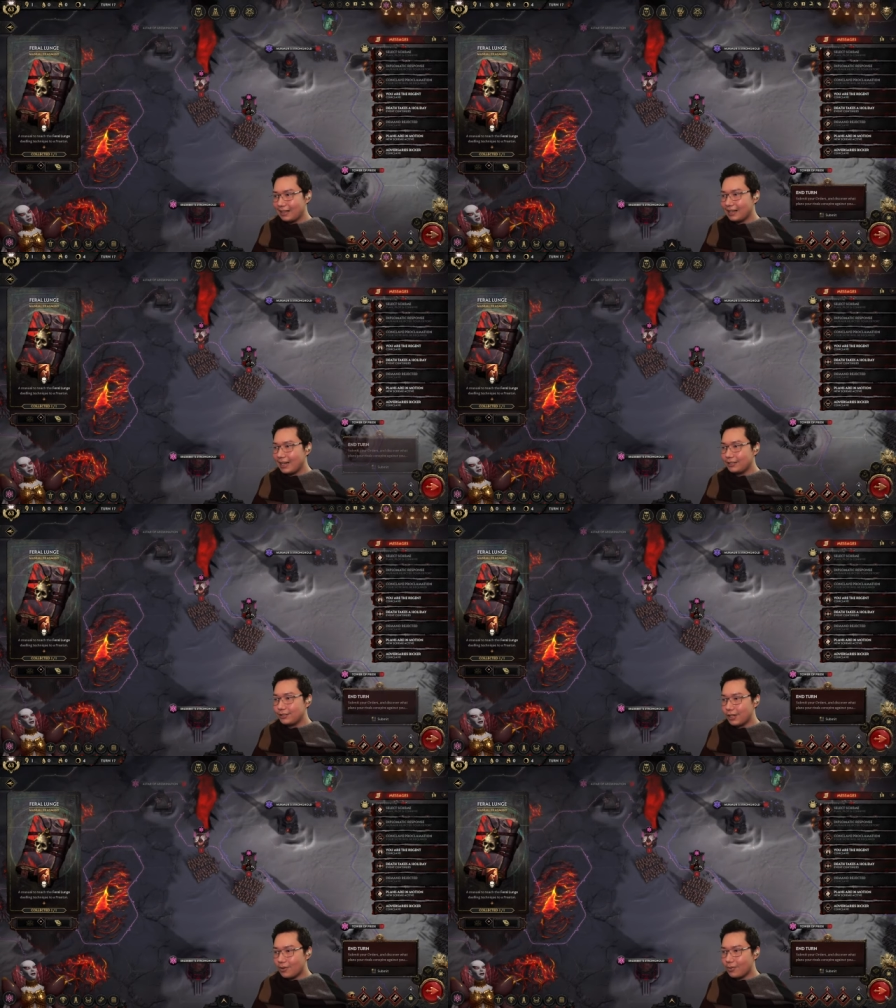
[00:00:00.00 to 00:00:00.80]
And I
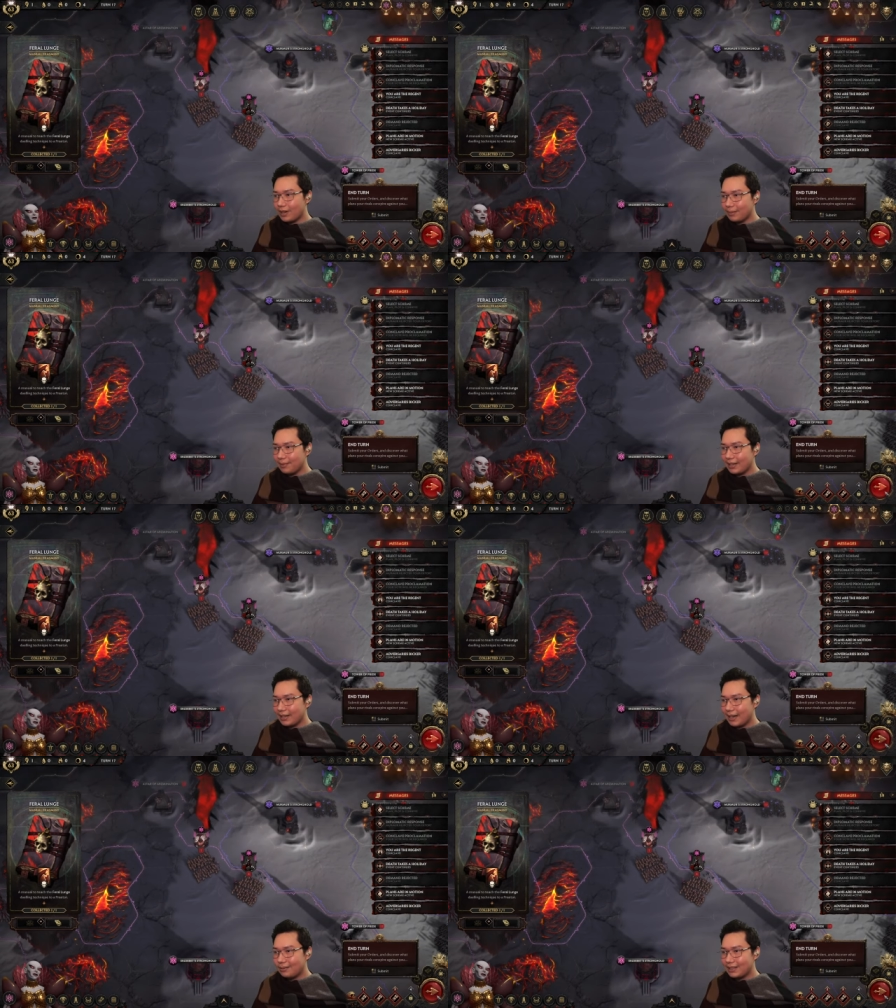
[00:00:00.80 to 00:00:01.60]
don't want to play
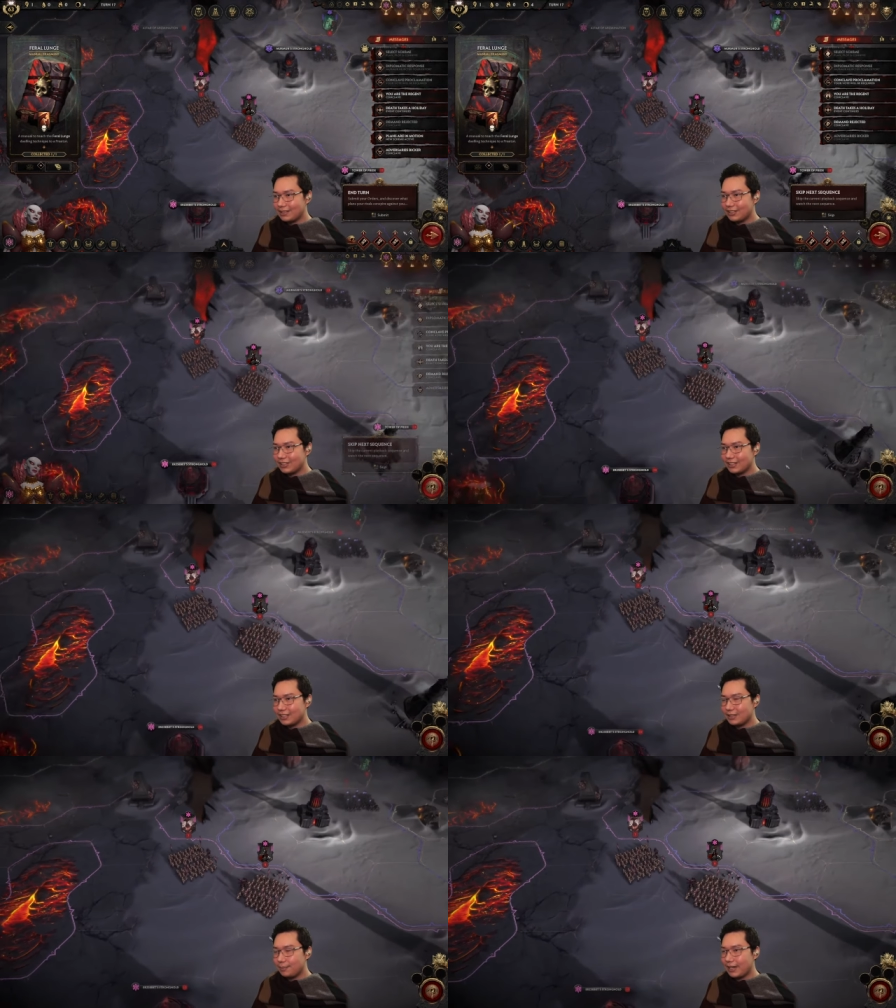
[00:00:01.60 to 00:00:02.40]
it. I want it to just
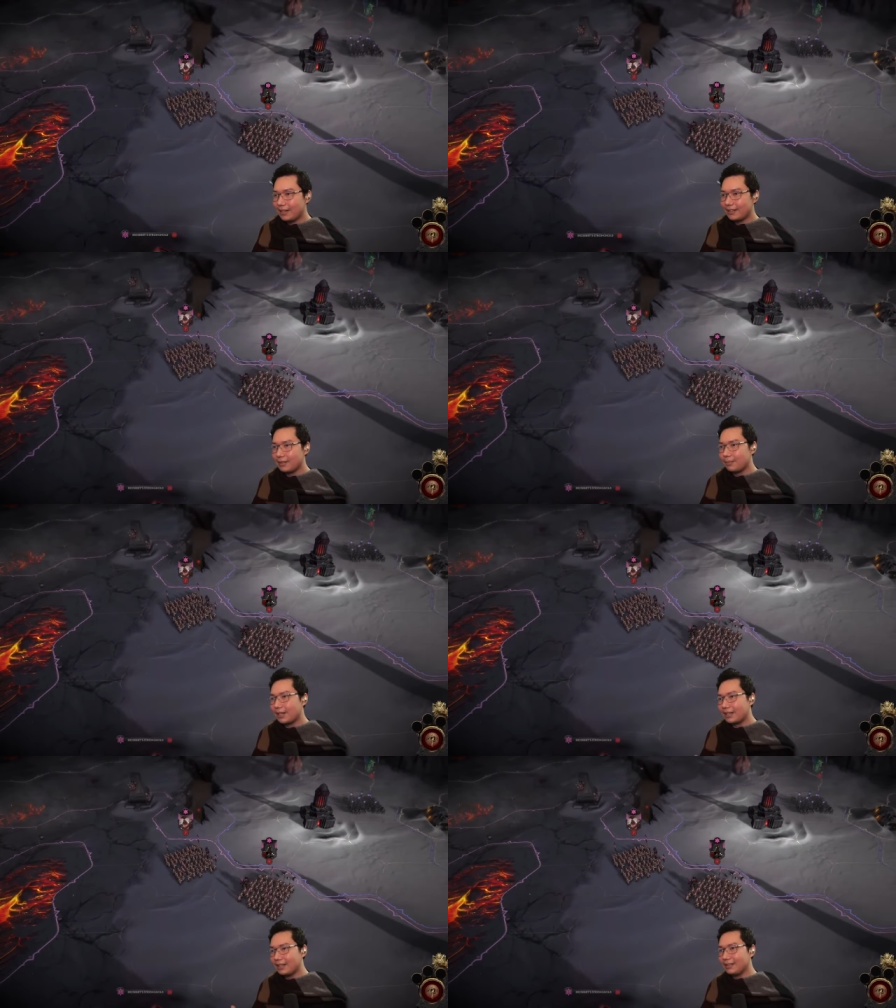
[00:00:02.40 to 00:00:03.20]
expire in
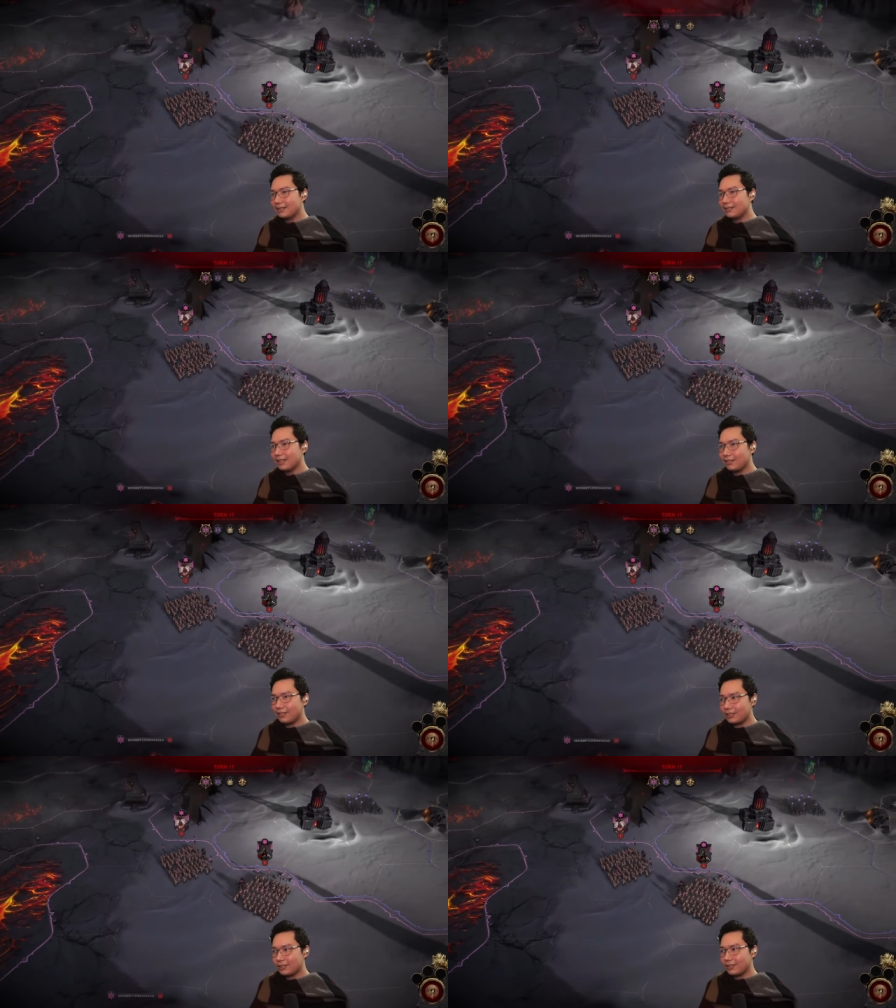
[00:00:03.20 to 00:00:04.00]
my
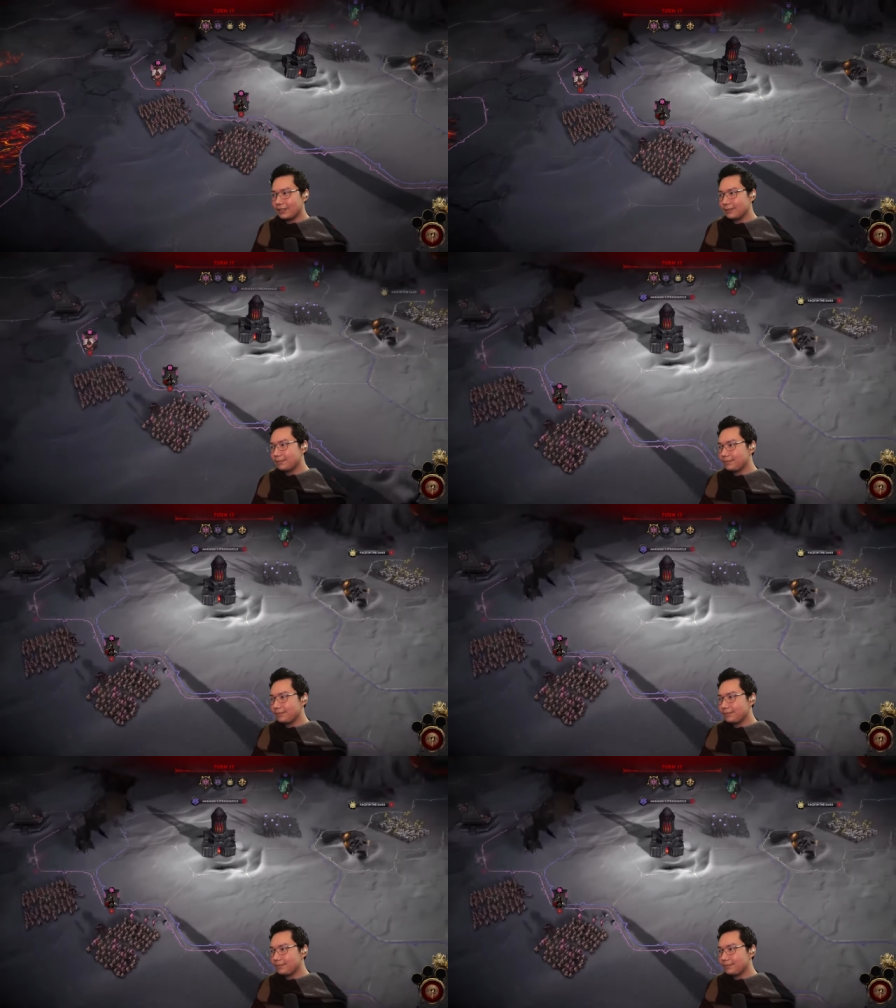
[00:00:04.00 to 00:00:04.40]
inventory.